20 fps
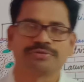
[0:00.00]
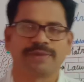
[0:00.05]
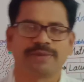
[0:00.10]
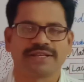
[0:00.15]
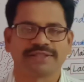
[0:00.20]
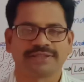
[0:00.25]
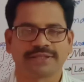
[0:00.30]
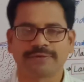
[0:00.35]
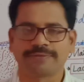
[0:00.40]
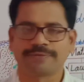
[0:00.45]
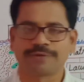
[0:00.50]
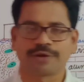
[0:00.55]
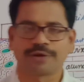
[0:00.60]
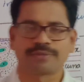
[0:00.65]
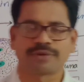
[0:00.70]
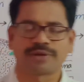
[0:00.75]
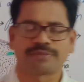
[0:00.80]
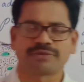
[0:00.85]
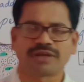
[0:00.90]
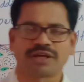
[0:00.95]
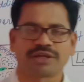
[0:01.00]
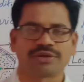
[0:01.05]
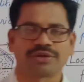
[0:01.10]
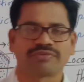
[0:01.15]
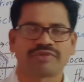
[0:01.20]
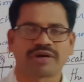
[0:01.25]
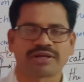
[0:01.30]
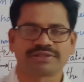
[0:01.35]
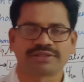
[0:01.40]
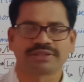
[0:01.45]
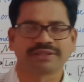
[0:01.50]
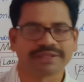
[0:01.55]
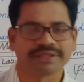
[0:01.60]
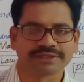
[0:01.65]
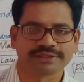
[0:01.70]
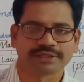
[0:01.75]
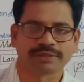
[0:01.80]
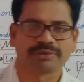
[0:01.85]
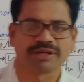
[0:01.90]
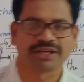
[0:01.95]
myself to Ramana. You are watching
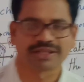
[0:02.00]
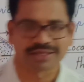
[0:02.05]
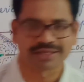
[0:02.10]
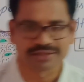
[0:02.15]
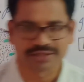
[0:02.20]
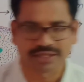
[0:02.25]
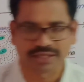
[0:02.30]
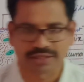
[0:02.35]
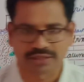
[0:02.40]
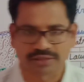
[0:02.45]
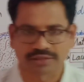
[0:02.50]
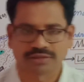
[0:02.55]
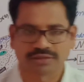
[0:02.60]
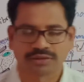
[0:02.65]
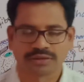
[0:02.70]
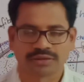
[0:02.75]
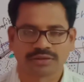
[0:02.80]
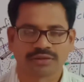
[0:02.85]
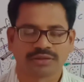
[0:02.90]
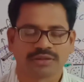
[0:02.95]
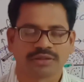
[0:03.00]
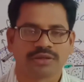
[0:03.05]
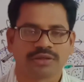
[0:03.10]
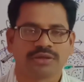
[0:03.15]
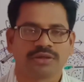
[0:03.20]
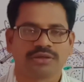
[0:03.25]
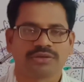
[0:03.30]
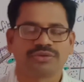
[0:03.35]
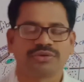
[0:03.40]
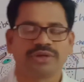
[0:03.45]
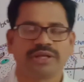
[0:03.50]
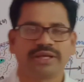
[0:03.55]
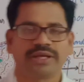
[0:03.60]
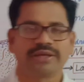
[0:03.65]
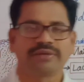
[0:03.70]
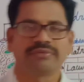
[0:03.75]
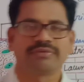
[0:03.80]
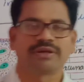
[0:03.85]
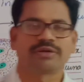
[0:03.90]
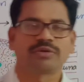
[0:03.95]
Diksha Medical channel.
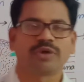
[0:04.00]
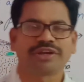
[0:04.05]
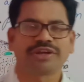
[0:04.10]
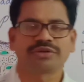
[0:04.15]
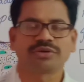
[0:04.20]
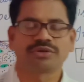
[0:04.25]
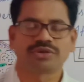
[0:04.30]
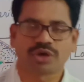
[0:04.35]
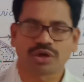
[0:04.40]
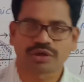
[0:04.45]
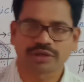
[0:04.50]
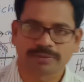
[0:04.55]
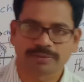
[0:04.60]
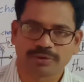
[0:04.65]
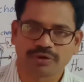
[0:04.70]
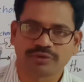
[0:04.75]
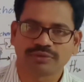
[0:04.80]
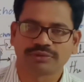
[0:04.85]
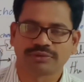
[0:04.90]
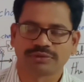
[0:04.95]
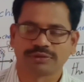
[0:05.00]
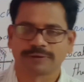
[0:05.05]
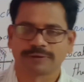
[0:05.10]
Today we are going to talk about